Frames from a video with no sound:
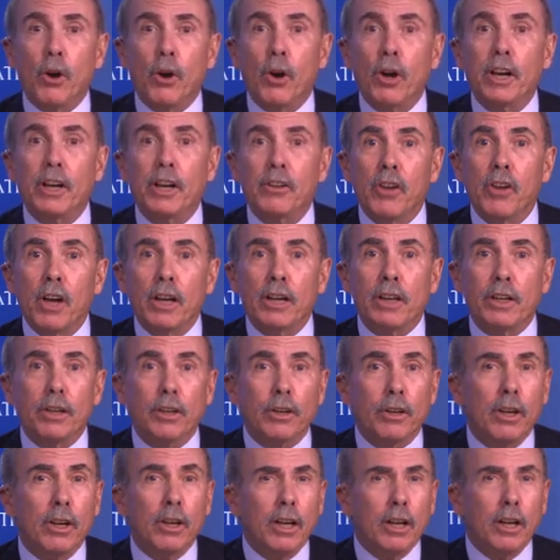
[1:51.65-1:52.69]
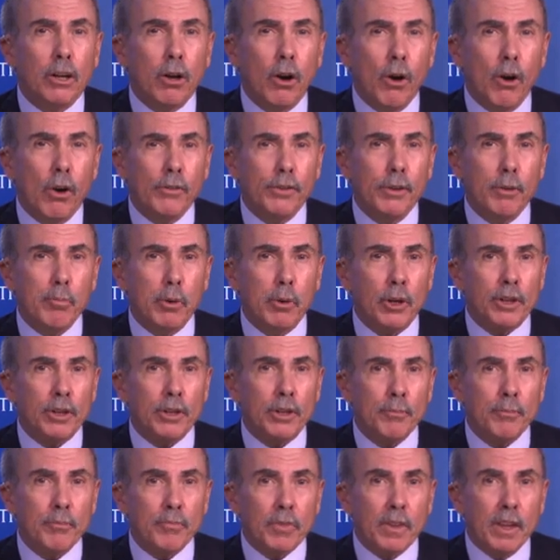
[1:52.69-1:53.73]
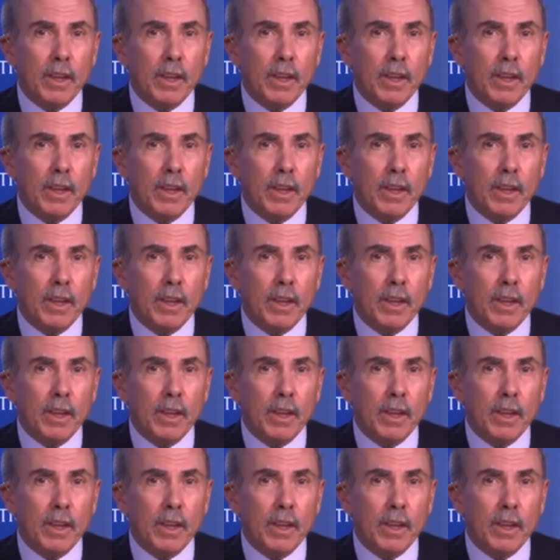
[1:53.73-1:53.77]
Arne Duncan called the book